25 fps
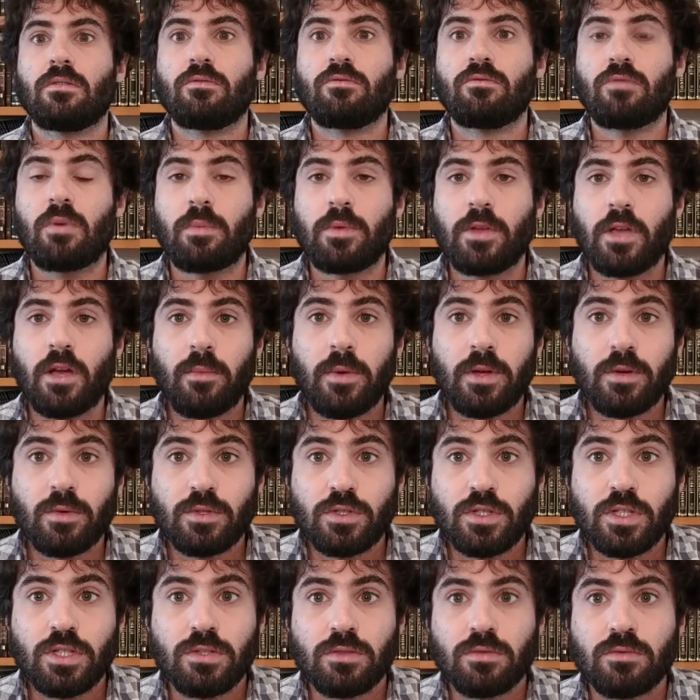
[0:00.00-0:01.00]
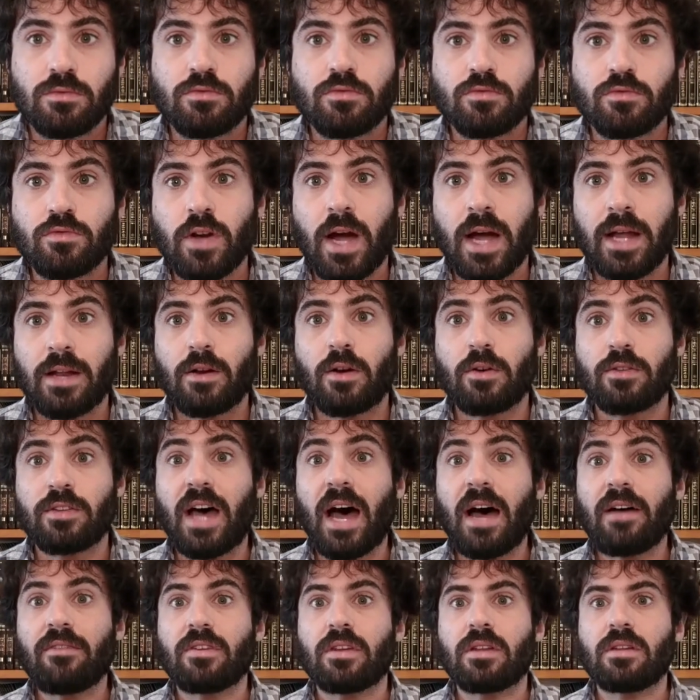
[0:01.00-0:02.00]
Rabbi Yirmi was just trying to go
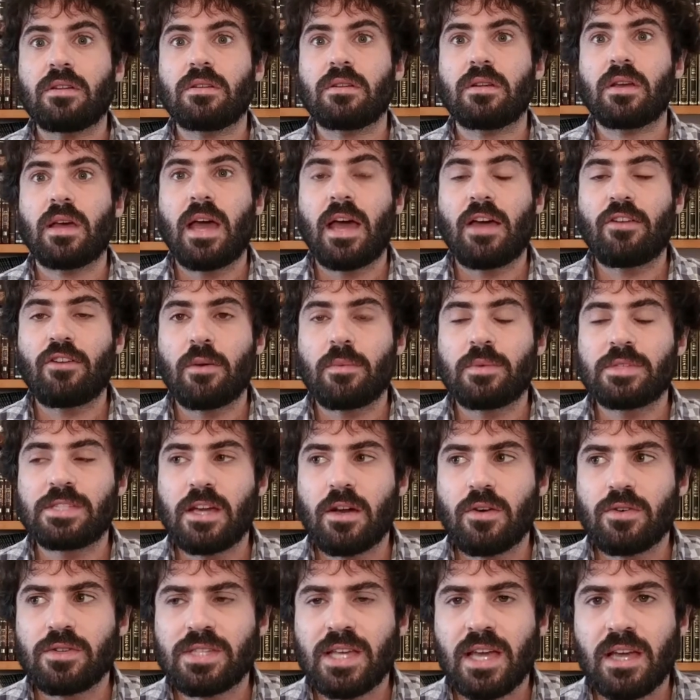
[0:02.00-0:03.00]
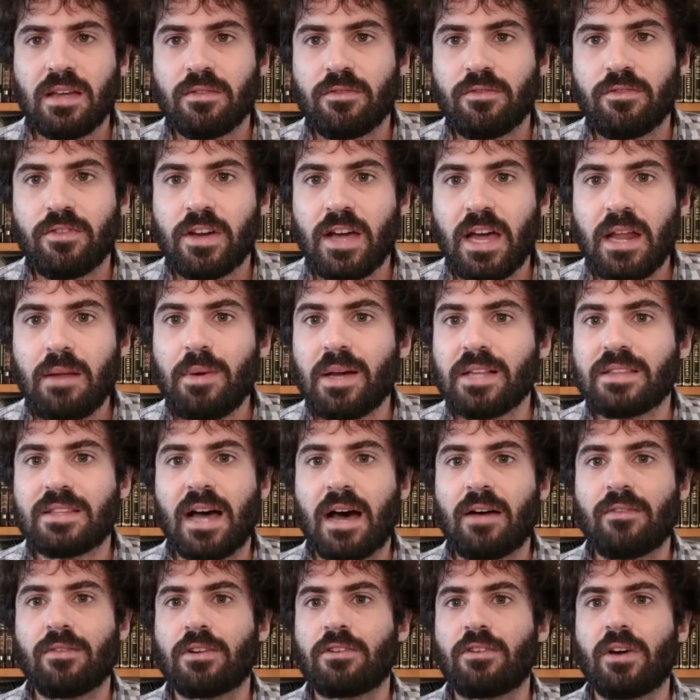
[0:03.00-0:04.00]
daven, and Rabbi Zer was saying, forget about
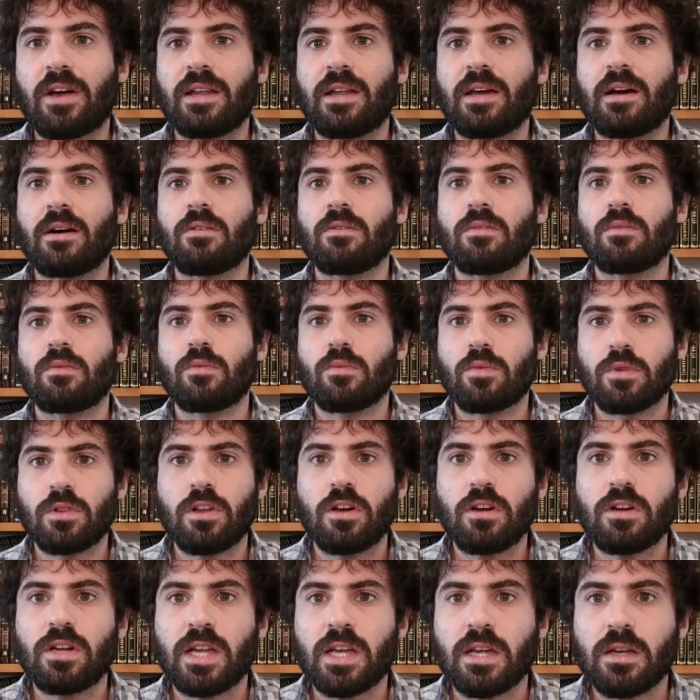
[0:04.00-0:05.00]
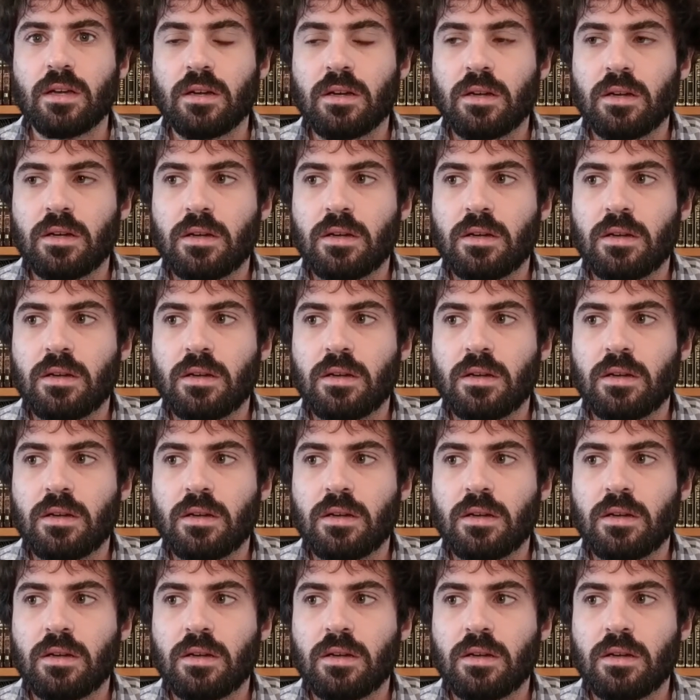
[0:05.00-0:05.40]
davening right now. We're learning.